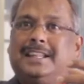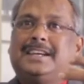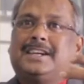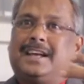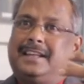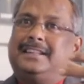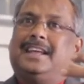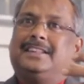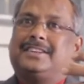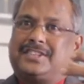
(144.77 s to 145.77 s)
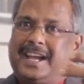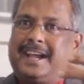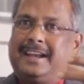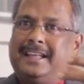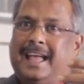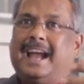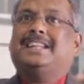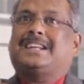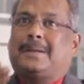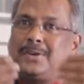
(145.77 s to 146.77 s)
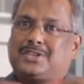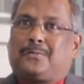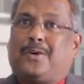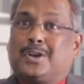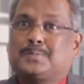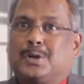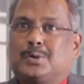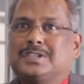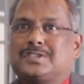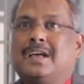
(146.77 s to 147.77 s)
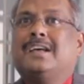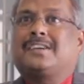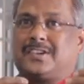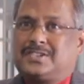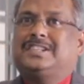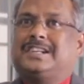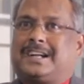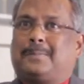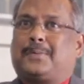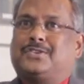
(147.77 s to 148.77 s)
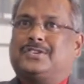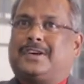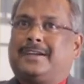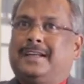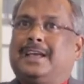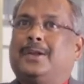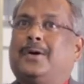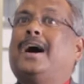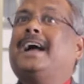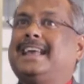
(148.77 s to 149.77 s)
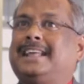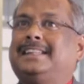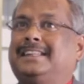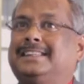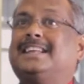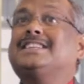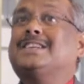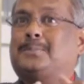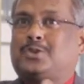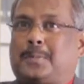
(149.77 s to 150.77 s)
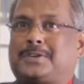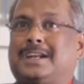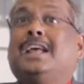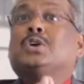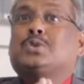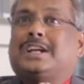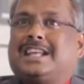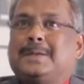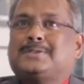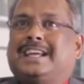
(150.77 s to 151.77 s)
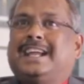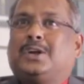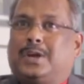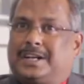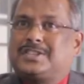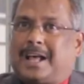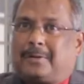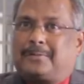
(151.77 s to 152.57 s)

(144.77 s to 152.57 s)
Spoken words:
the shade and the temperature falls below this transition temperature, again there is absorption, so it keeps the heat to itself.